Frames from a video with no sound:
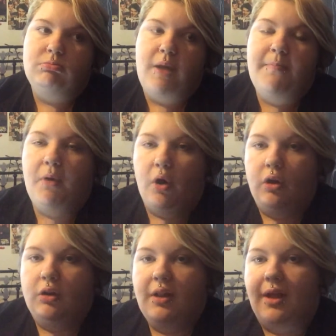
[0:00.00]

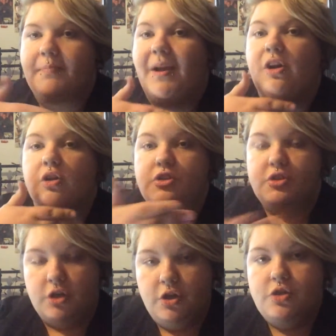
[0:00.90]
important, like my
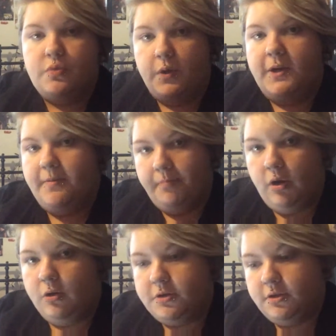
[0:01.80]
concerns weren't
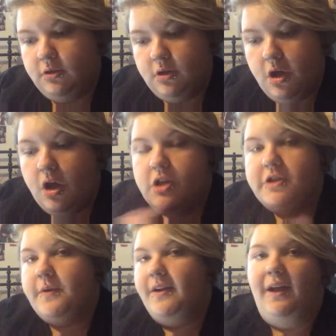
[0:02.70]
important,
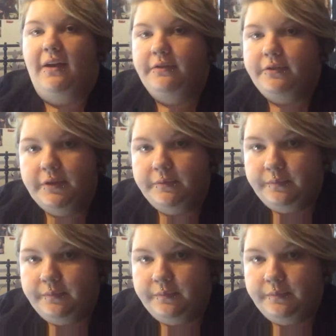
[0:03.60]
so I left.